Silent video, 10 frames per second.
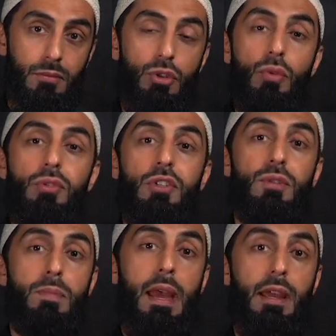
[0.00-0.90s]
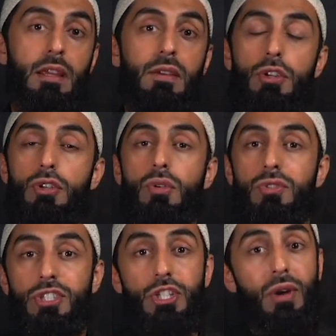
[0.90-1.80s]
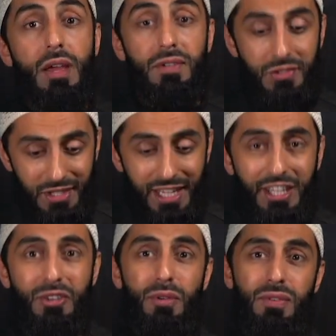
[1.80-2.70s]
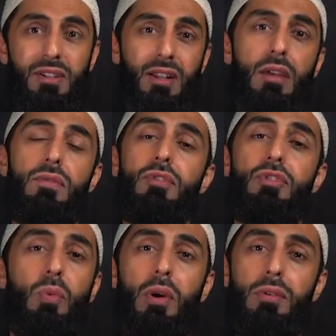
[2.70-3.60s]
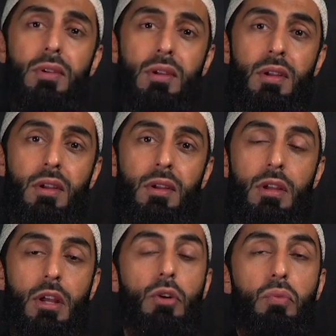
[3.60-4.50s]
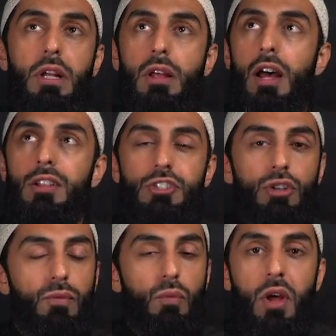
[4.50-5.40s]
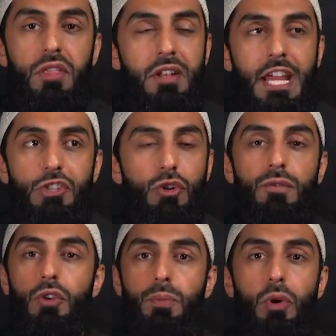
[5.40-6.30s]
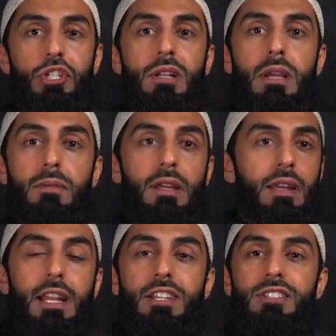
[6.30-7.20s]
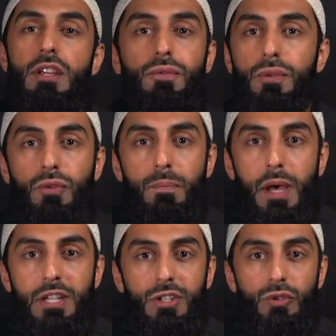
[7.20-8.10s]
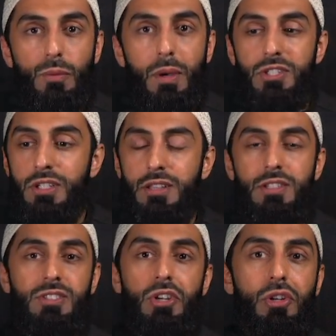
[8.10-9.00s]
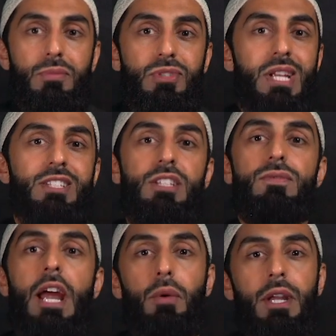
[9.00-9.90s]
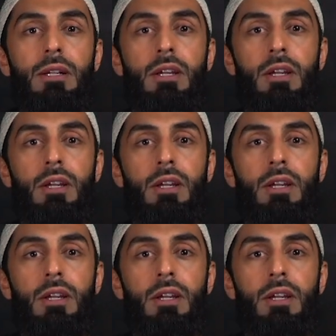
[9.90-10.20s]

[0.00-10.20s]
Don't despair if you don't see your efforts taking off in the life of this world. Regardless of what the nature of your project may be, it is different from person to person and the circumstances vary.